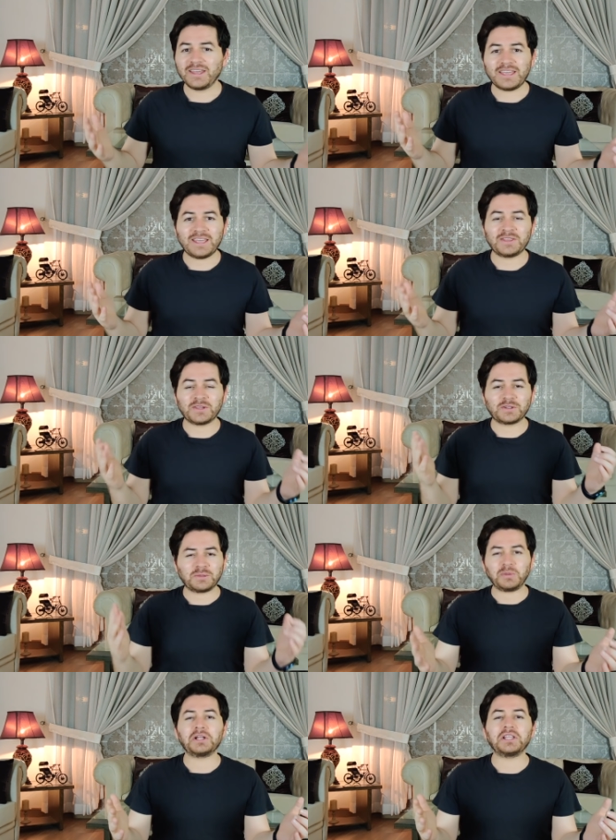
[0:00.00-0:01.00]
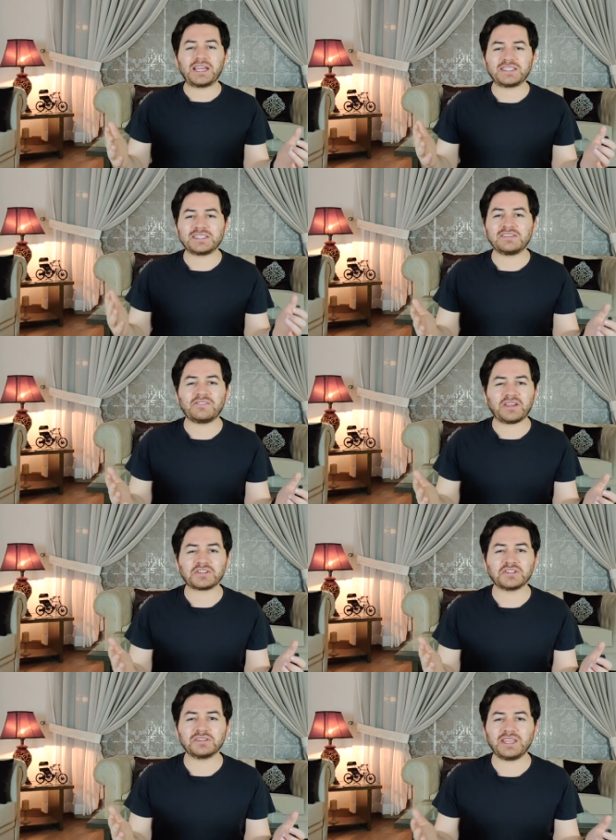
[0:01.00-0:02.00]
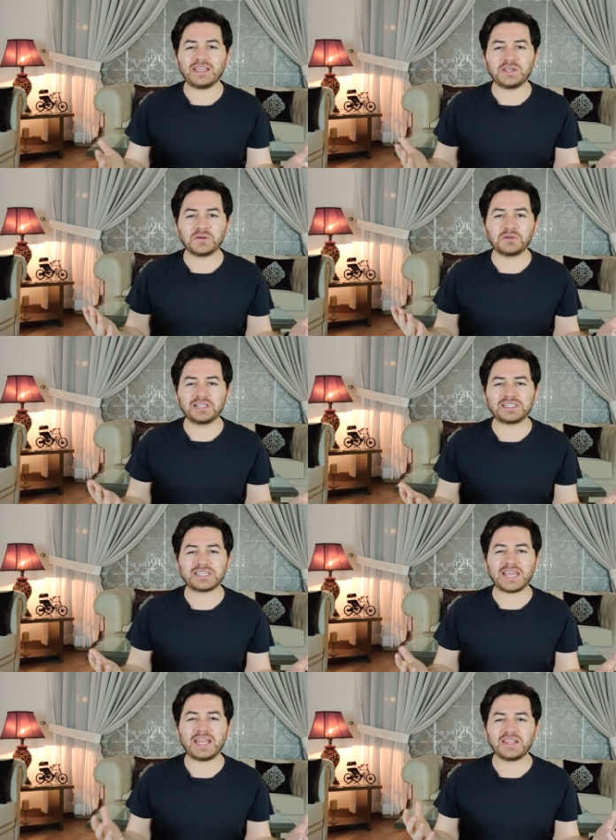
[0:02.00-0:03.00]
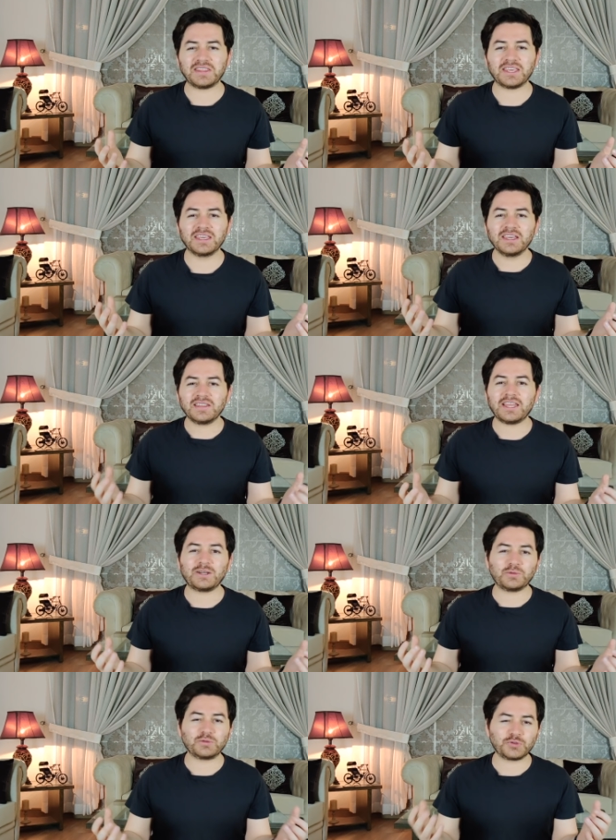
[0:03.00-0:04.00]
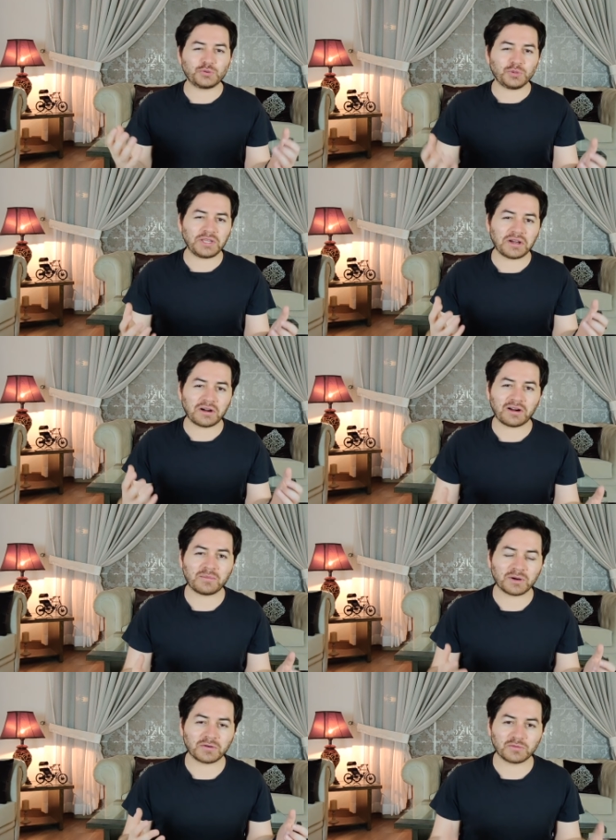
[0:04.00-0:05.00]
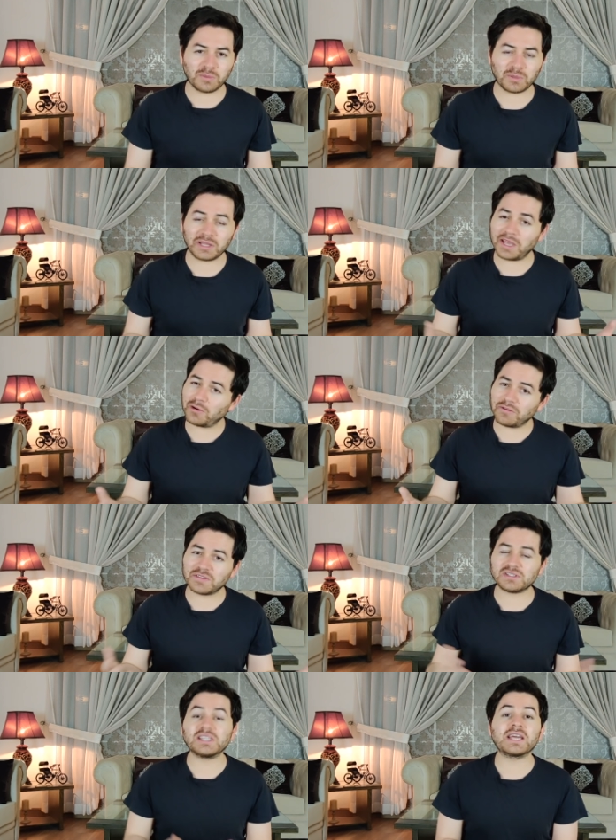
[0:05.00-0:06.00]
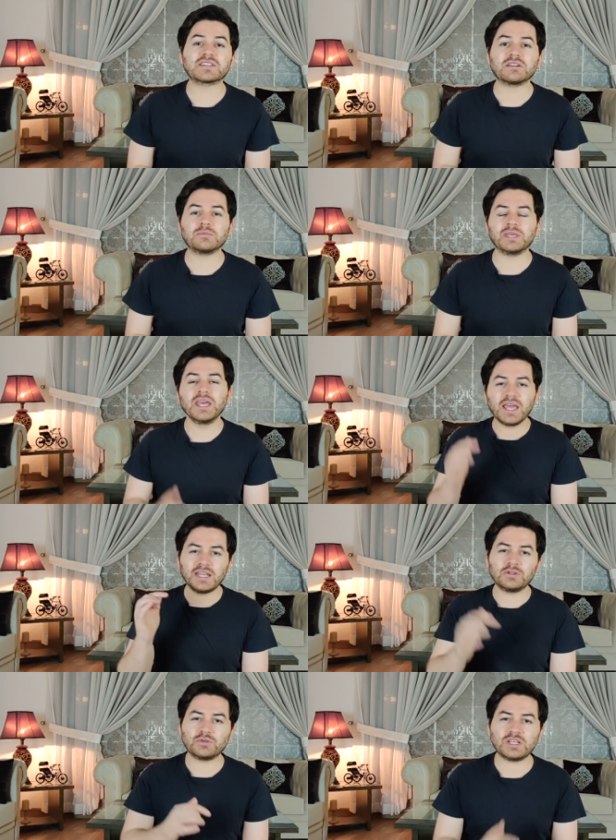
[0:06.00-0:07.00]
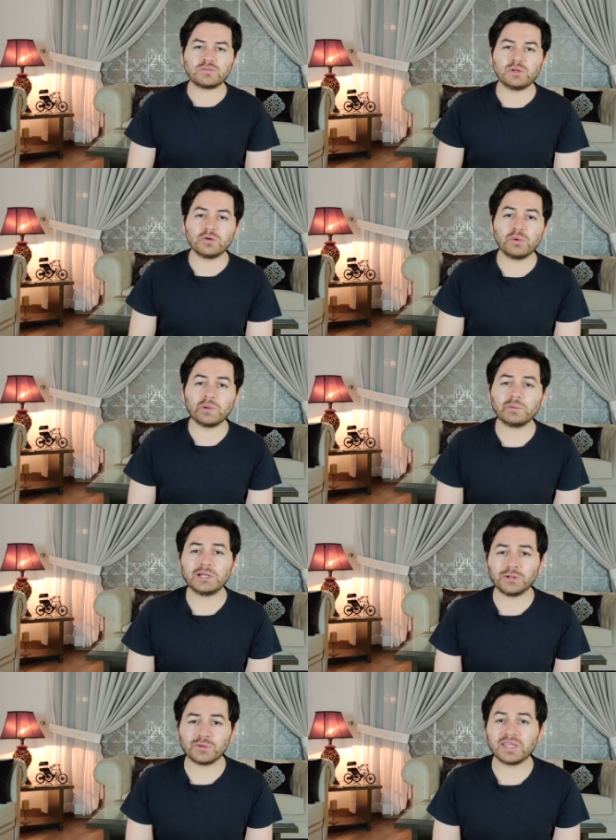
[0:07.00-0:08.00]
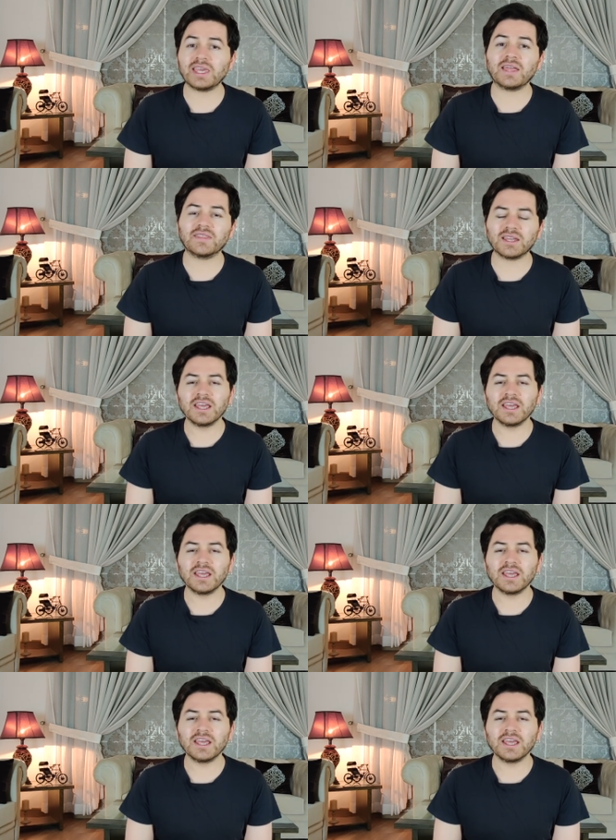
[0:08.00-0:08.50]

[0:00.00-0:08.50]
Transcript: in a typical SEC fashion, they didn't really say anything that could truly harm Ripple and obviously XRP. And in today's video, we'll be looking at that,